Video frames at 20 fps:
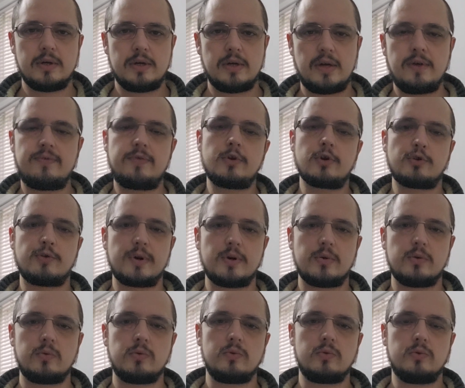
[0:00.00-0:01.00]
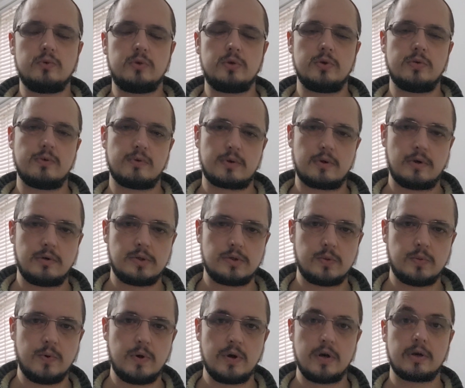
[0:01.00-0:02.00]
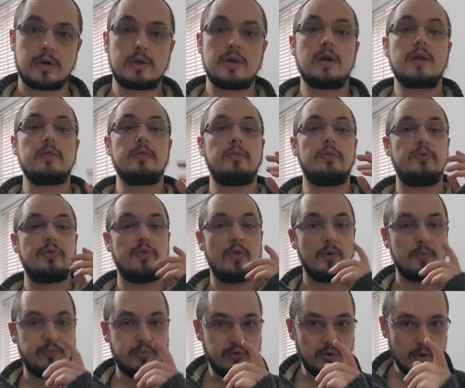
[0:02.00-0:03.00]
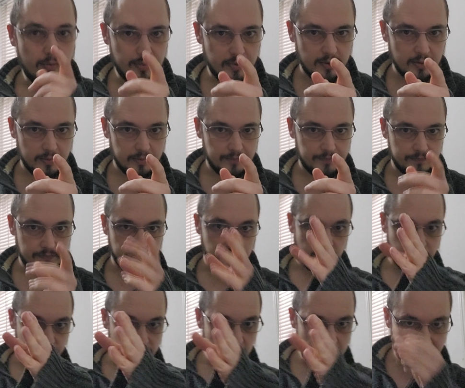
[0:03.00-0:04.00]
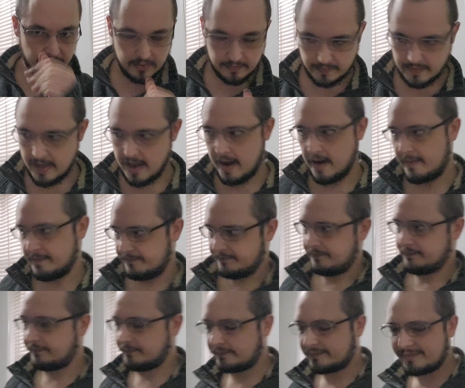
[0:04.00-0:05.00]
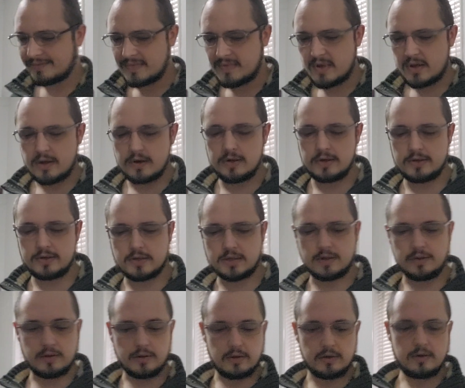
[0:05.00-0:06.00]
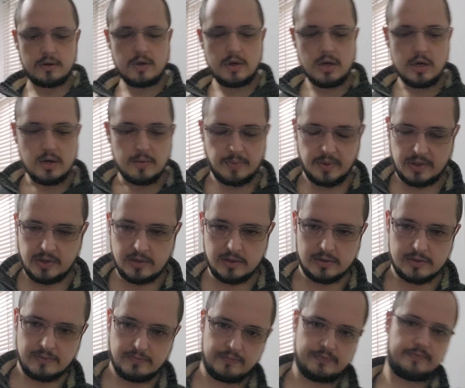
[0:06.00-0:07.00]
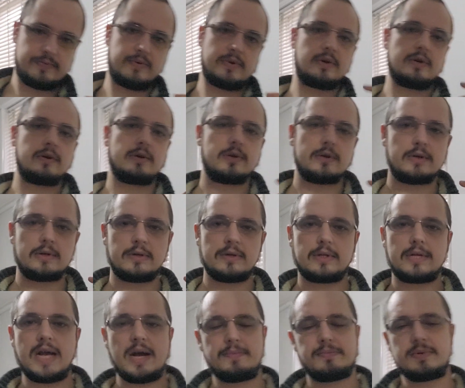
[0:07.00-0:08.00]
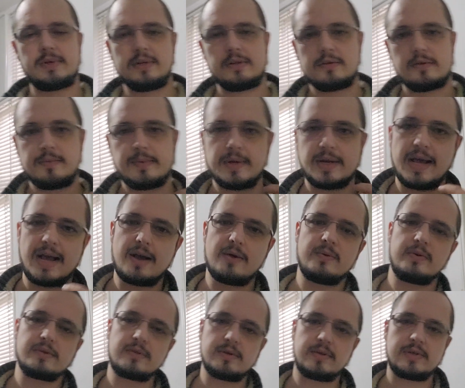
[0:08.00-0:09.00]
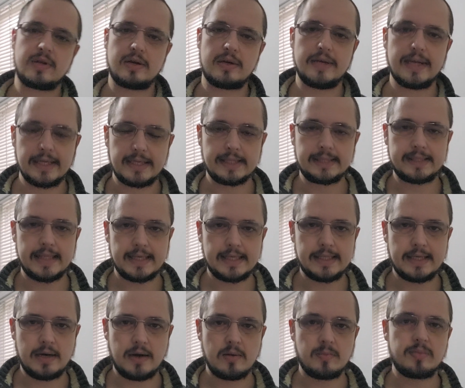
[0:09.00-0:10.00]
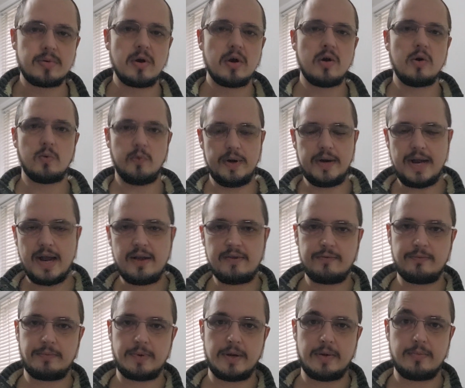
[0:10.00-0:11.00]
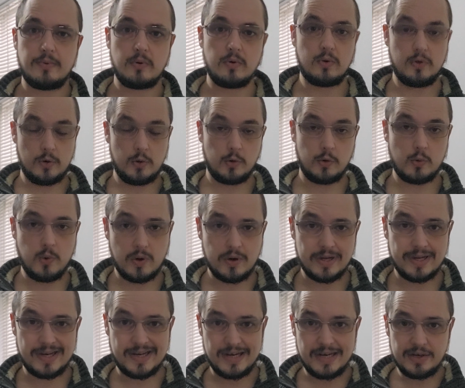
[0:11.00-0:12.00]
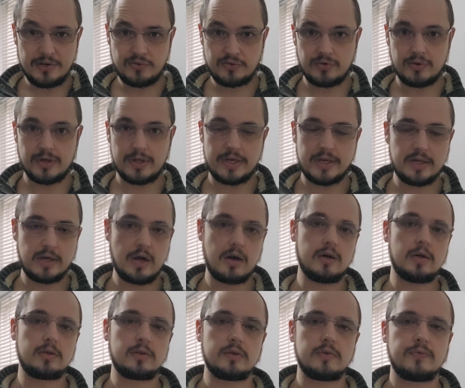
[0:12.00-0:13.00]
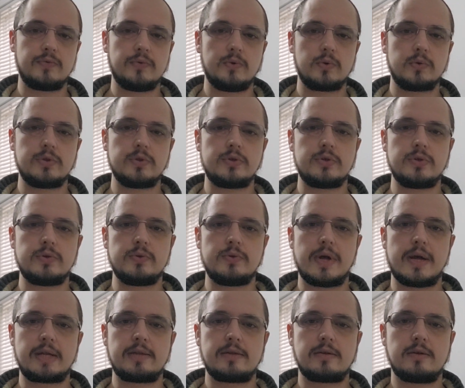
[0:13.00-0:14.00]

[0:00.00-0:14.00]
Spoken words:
If you're ill, do not go to work. The problem there is that because of capitalism and how our society is set up, we have people who quite literally can't afford to do that.